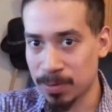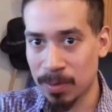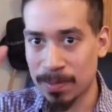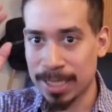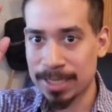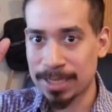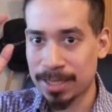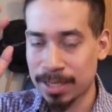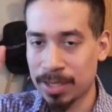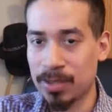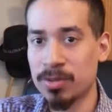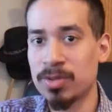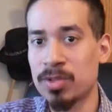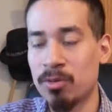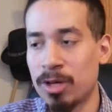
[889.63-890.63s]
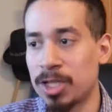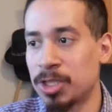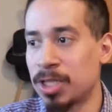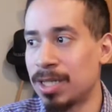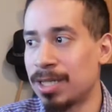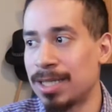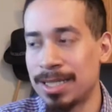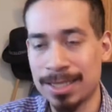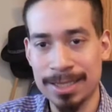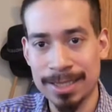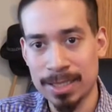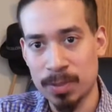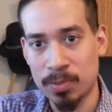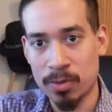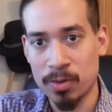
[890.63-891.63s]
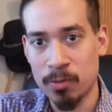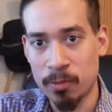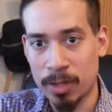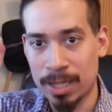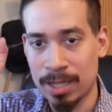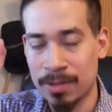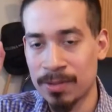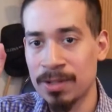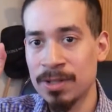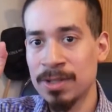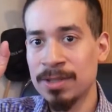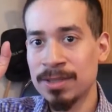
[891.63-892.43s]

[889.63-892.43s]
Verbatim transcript: but basically go into regedit and delete the profile,